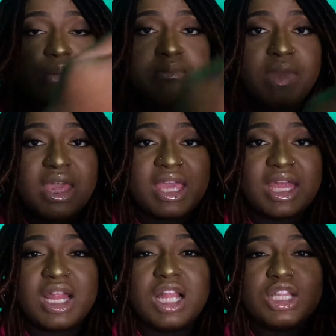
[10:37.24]
make
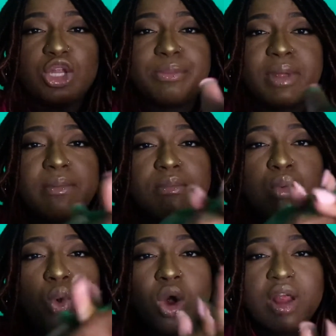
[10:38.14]
it a little bit
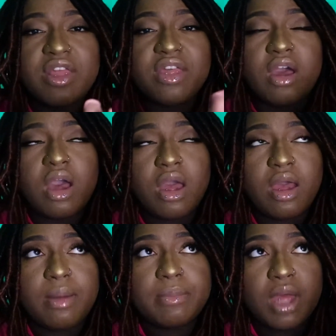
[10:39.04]
more
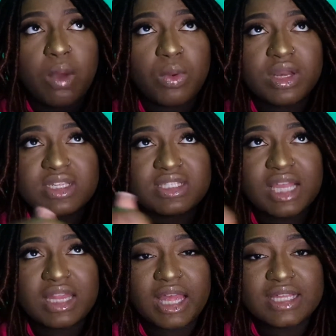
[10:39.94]
I want to
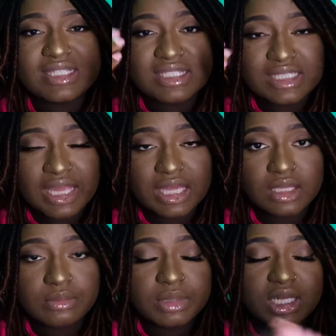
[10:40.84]
say like
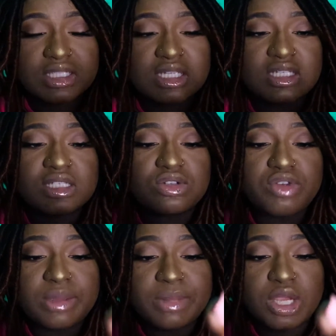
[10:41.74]
slick, because it's
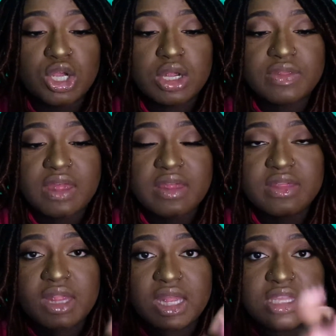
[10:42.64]
creamier
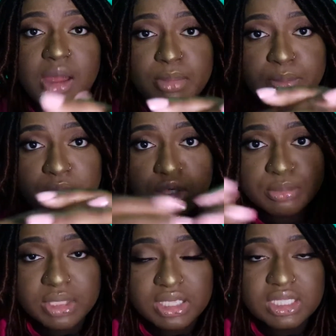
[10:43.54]
than the double butter,
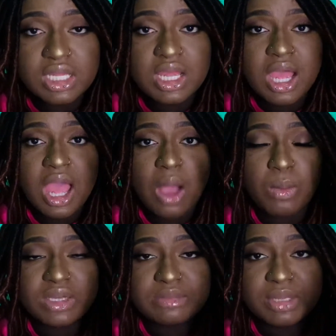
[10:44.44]
but I
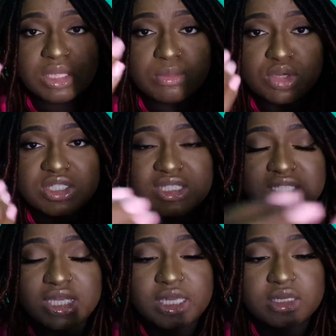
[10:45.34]
want it to be a little more
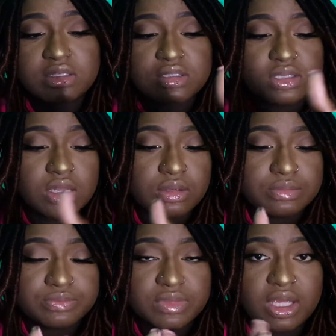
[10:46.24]
slick. So
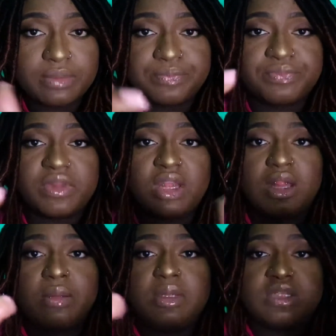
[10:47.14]
yeah,
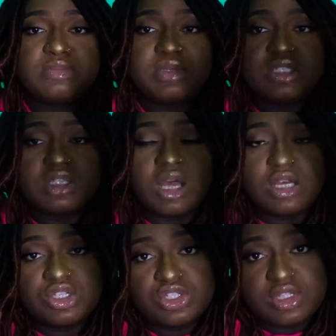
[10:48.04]
just
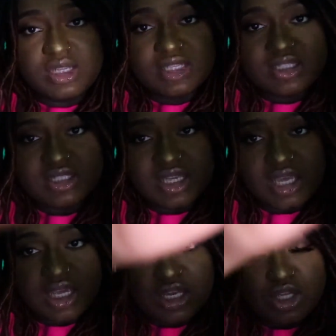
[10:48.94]
massage this
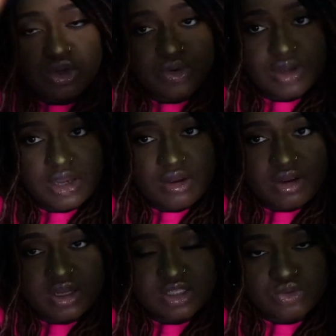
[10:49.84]
in your
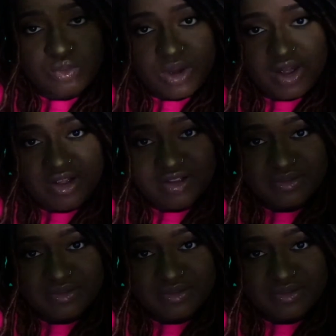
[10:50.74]
hair as well.